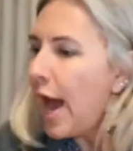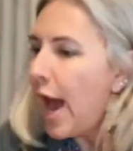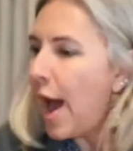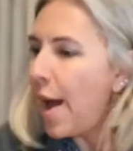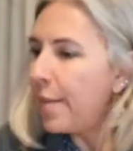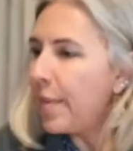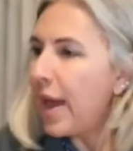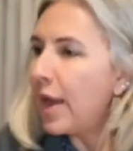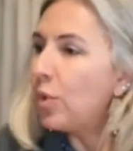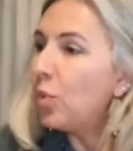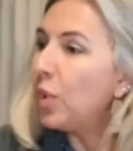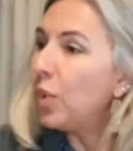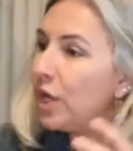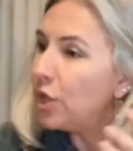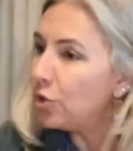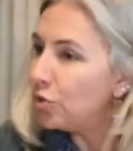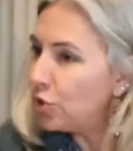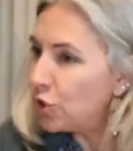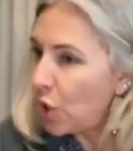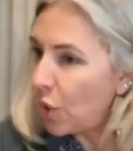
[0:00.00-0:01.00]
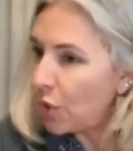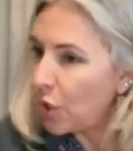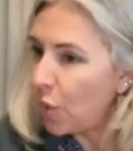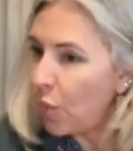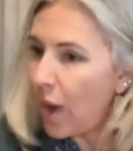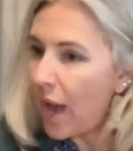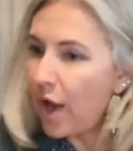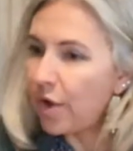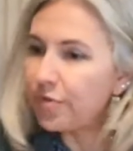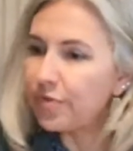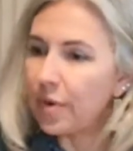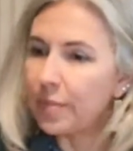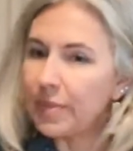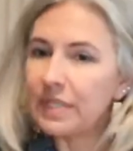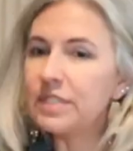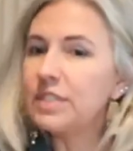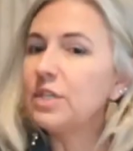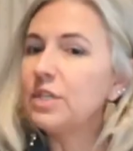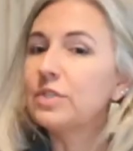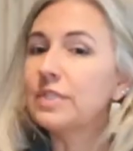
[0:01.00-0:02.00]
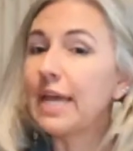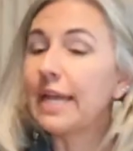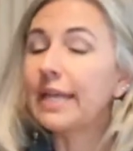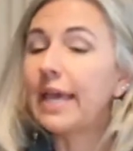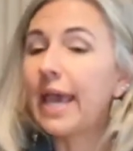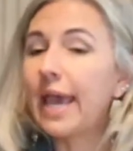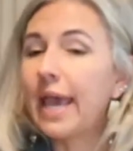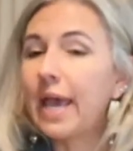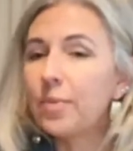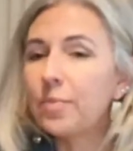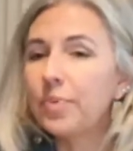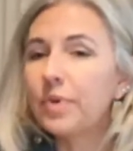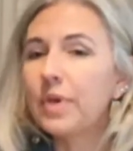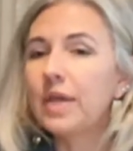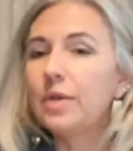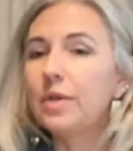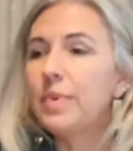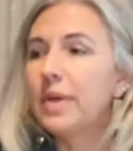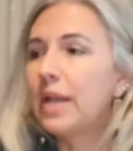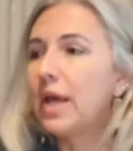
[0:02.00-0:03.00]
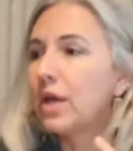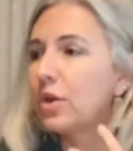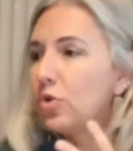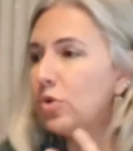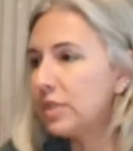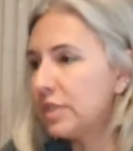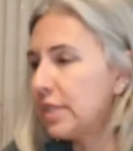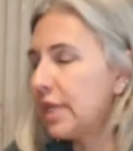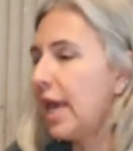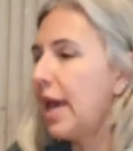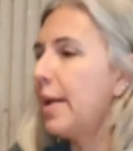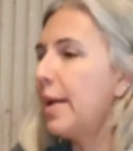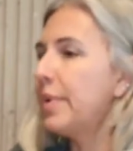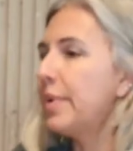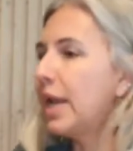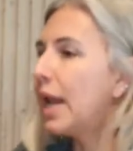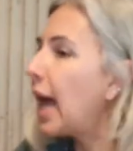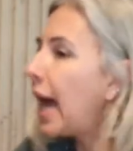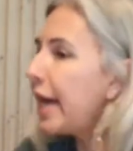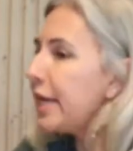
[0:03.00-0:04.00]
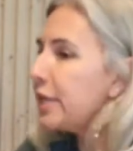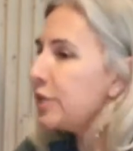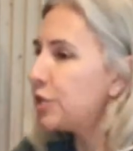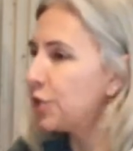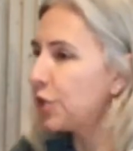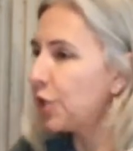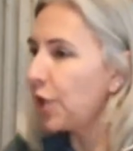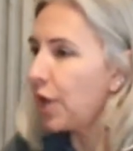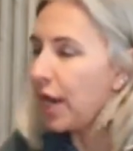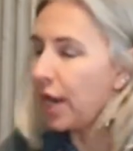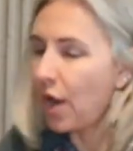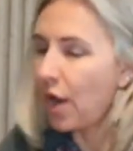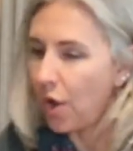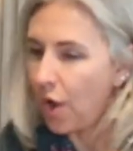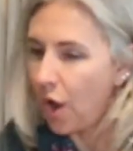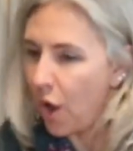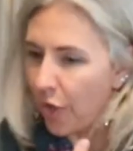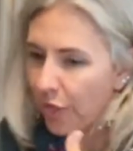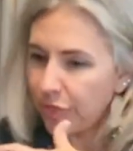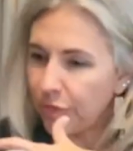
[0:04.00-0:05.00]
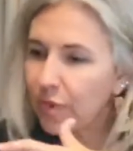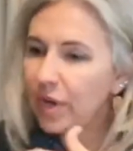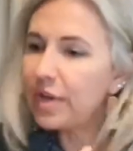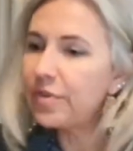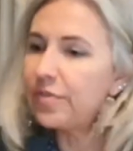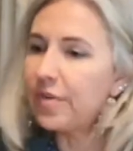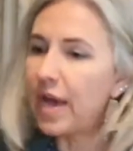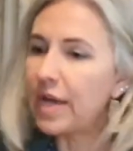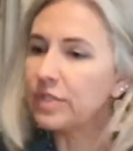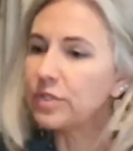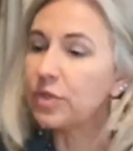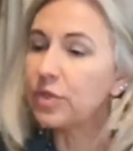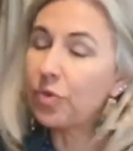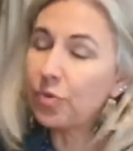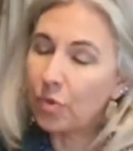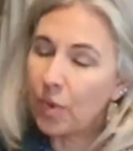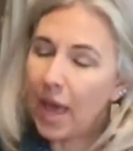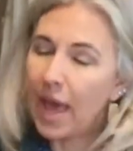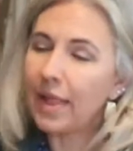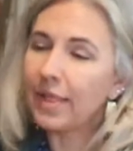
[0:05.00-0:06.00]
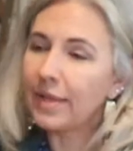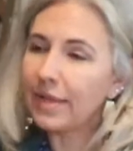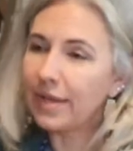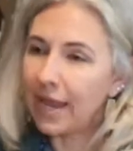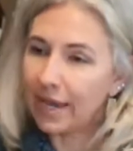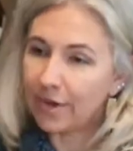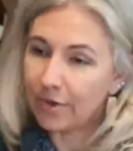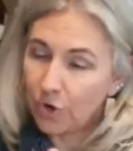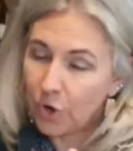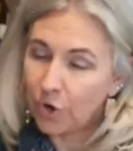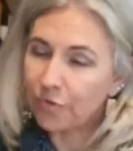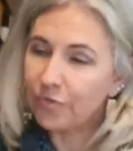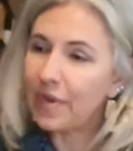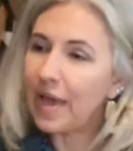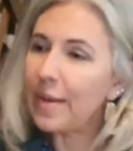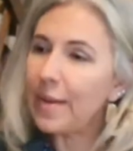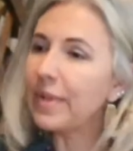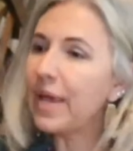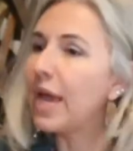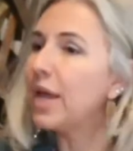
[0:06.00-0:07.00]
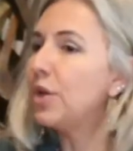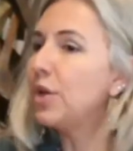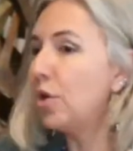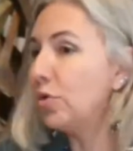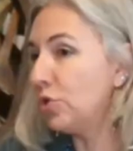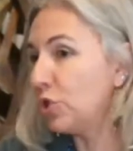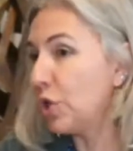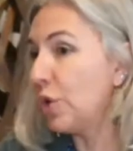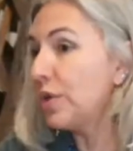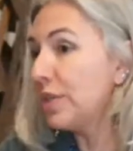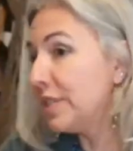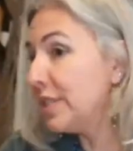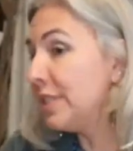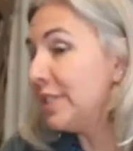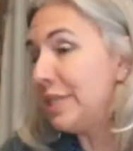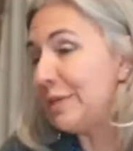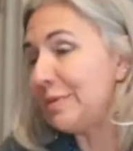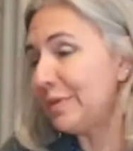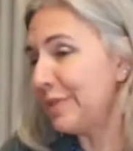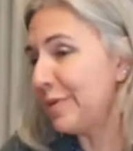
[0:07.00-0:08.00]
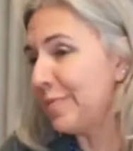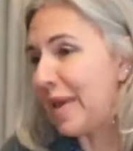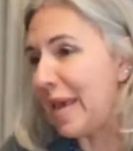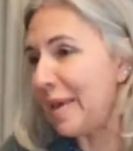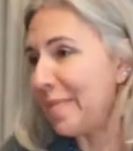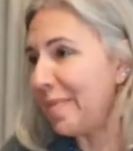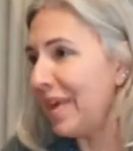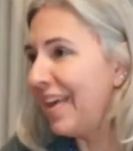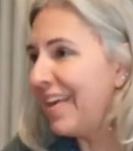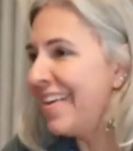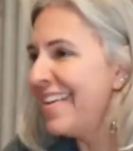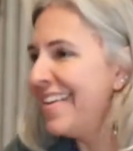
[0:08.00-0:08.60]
And we knew Jonah well from his years at camp. He had been at Kutz Camp and at Eisner, and all three of us, through Ellen and her family, had known Jonah since he was a baby.